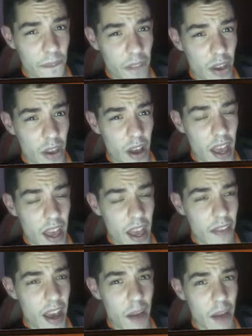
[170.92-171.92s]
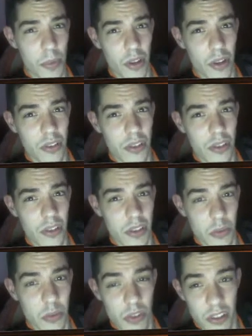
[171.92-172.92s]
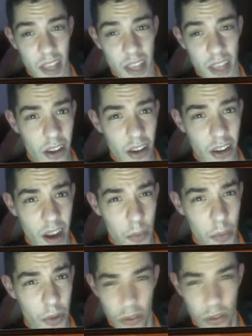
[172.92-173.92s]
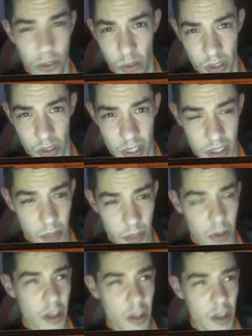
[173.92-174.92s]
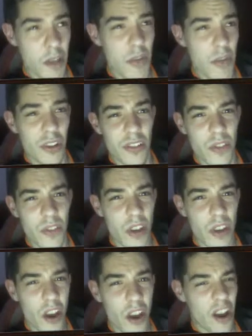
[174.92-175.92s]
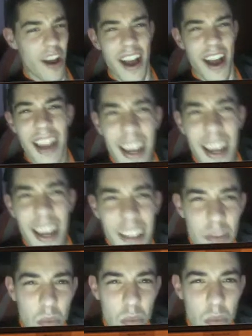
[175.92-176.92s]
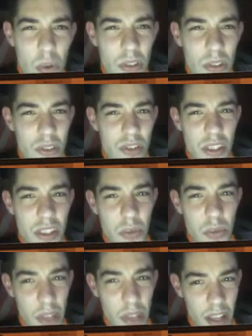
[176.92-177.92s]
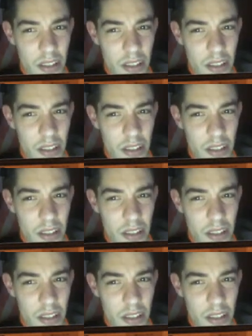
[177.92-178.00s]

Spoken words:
I have outbursts, whether it's anger outbursts or tears outbursts. Because of you, I can't even walk the streets without